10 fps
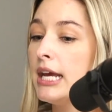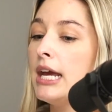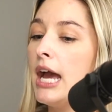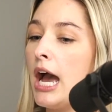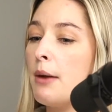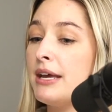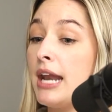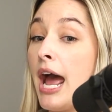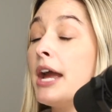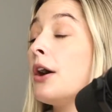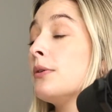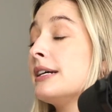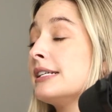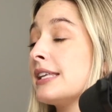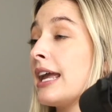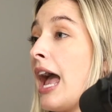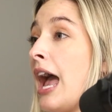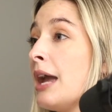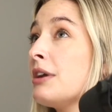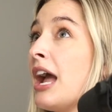And I always like,
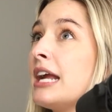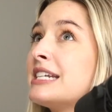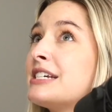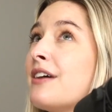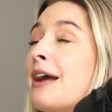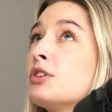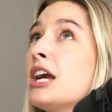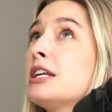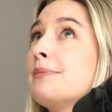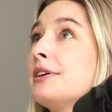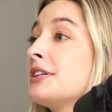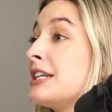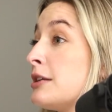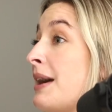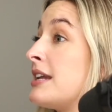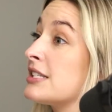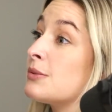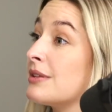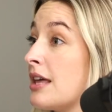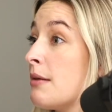I'm trying to build independence
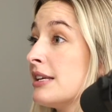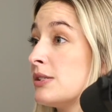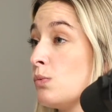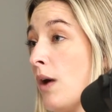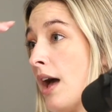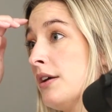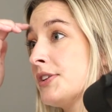with them as well.